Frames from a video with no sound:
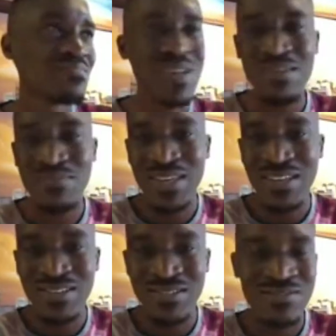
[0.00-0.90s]

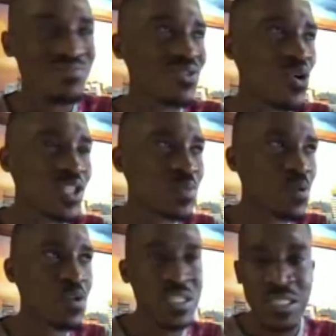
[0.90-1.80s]
Maybe it's
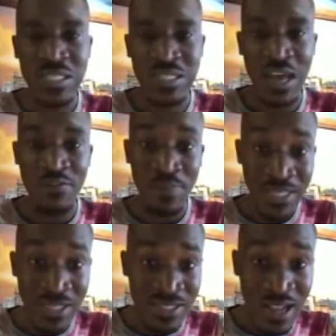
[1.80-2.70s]
conspiracy stuff.
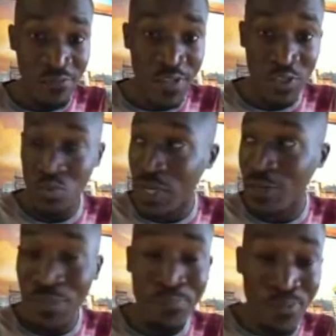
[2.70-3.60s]
But this stuff is
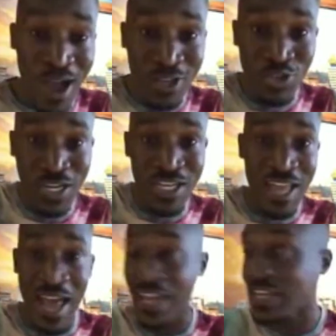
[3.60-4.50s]
real. People are actually
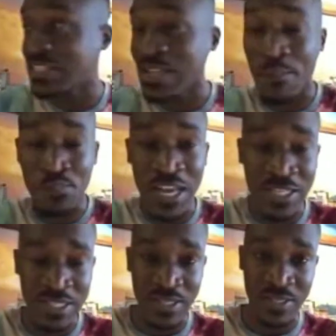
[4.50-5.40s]
dying in some
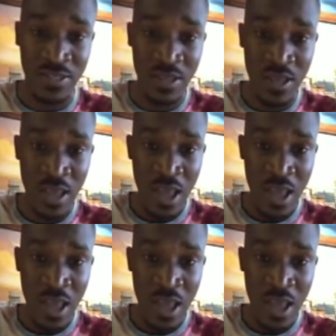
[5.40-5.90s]
places.